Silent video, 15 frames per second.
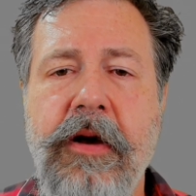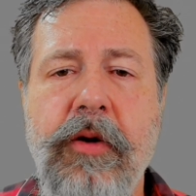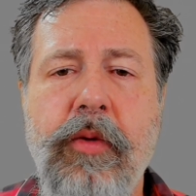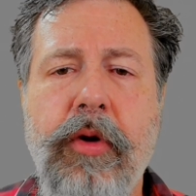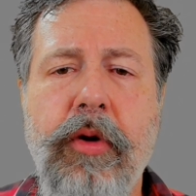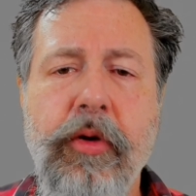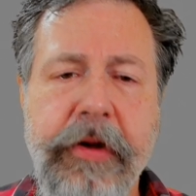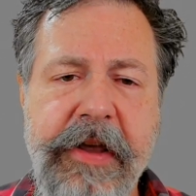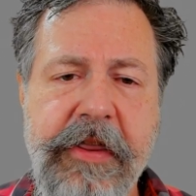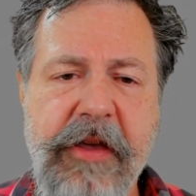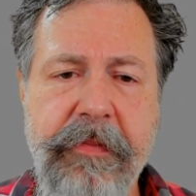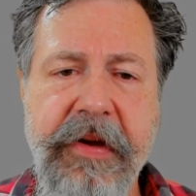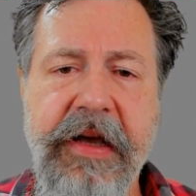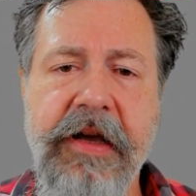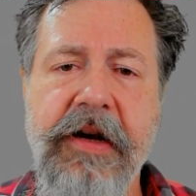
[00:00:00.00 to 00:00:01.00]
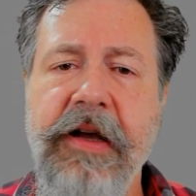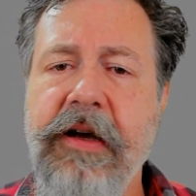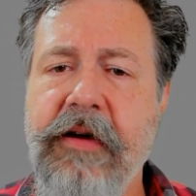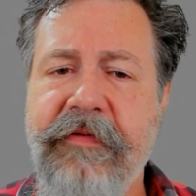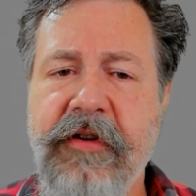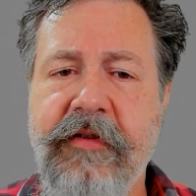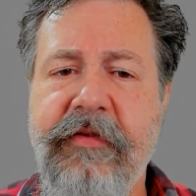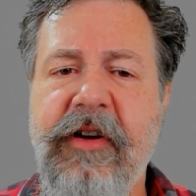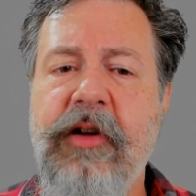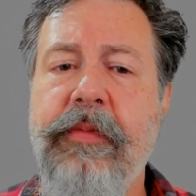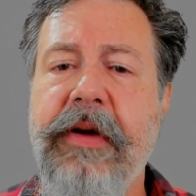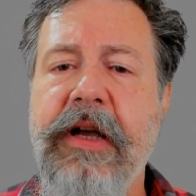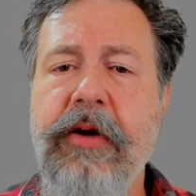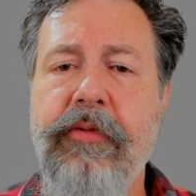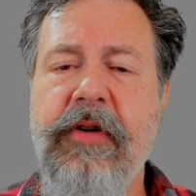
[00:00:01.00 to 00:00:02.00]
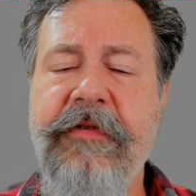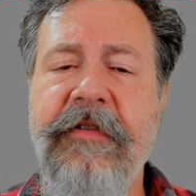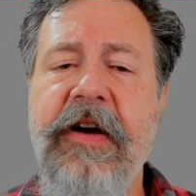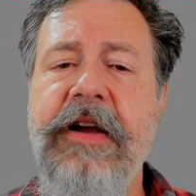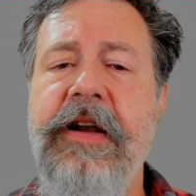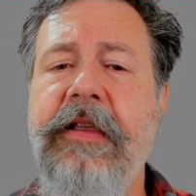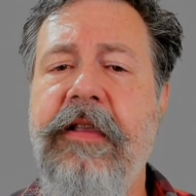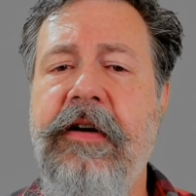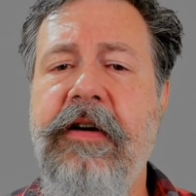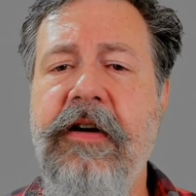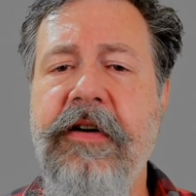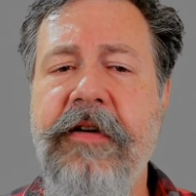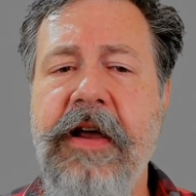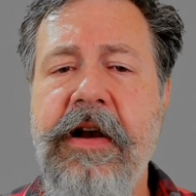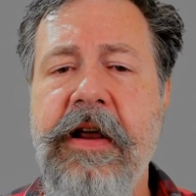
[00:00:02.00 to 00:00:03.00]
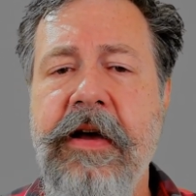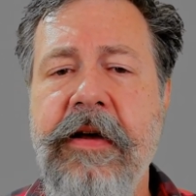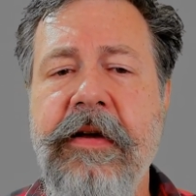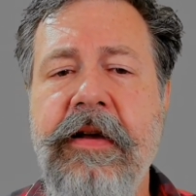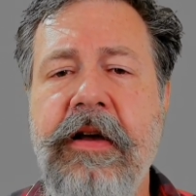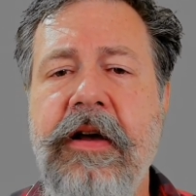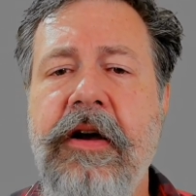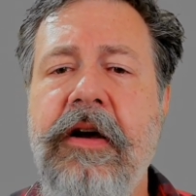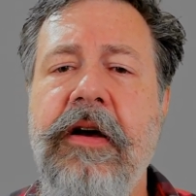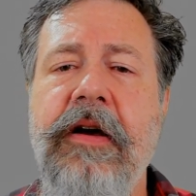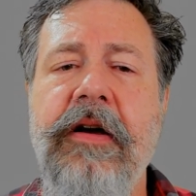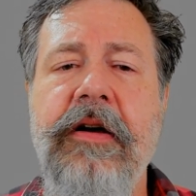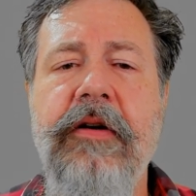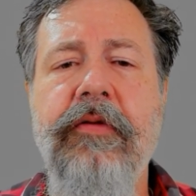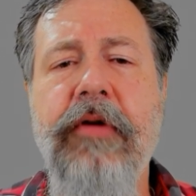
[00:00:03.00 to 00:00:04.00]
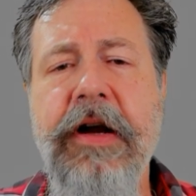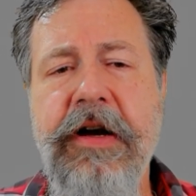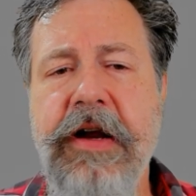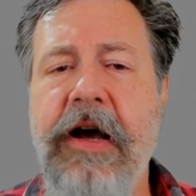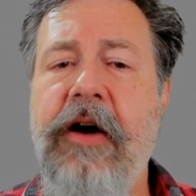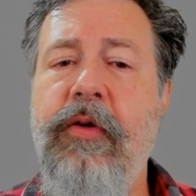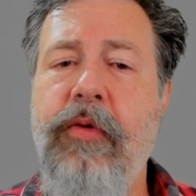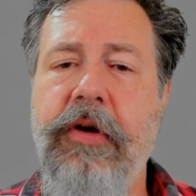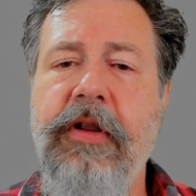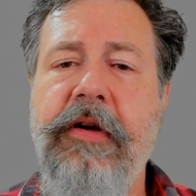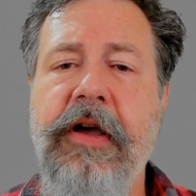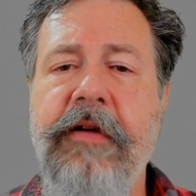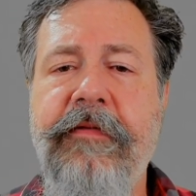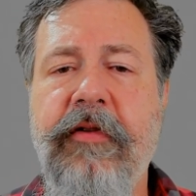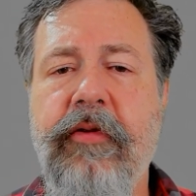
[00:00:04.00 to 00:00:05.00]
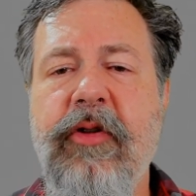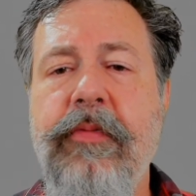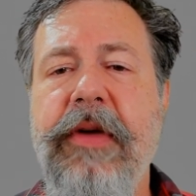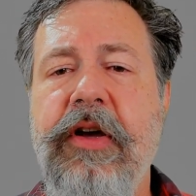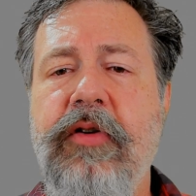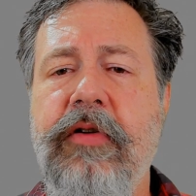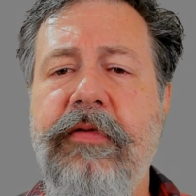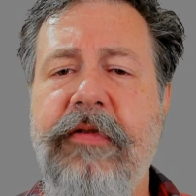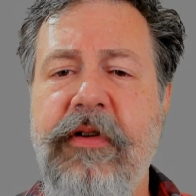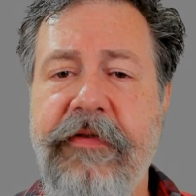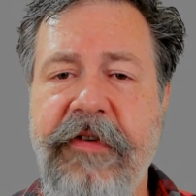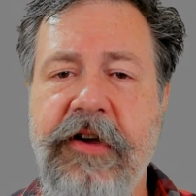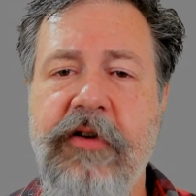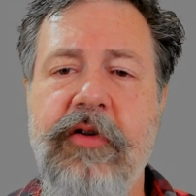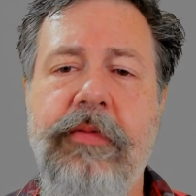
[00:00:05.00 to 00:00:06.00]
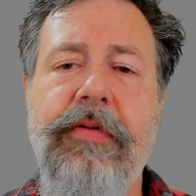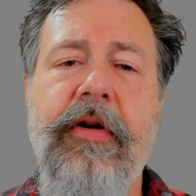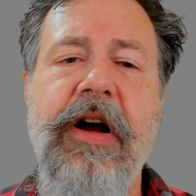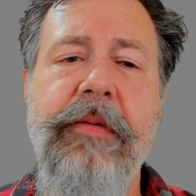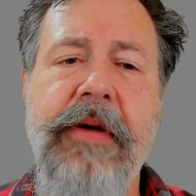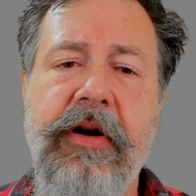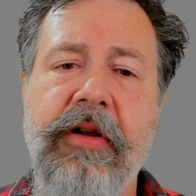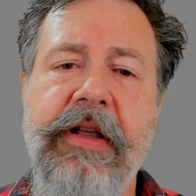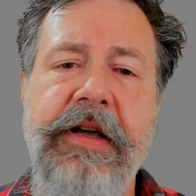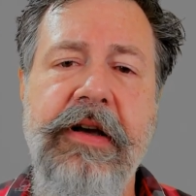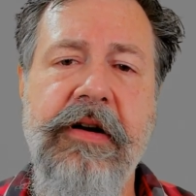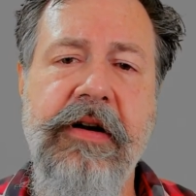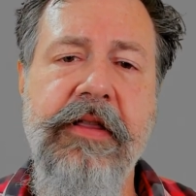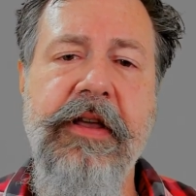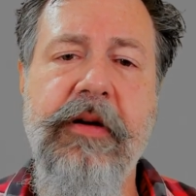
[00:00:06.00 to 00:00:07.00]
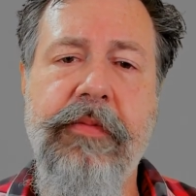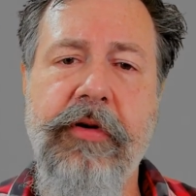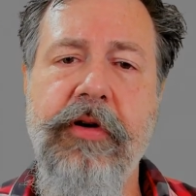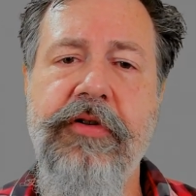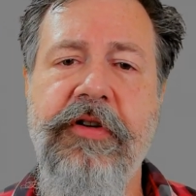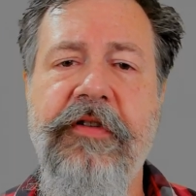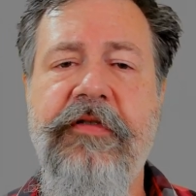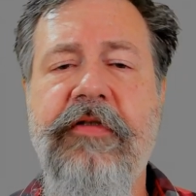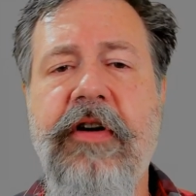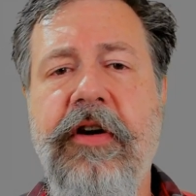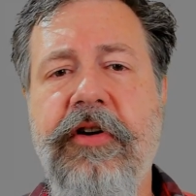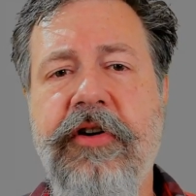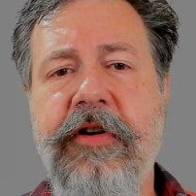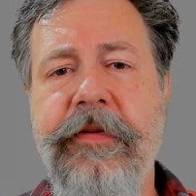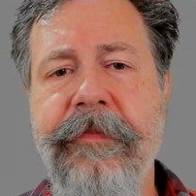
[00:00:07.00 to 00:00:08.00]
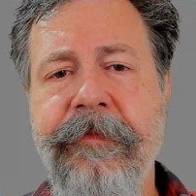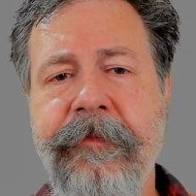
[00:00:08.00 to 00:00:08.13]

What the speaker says: We're only at the beginning of developing and refining the content. Right now, we're looking for review primarily on the approach and structure.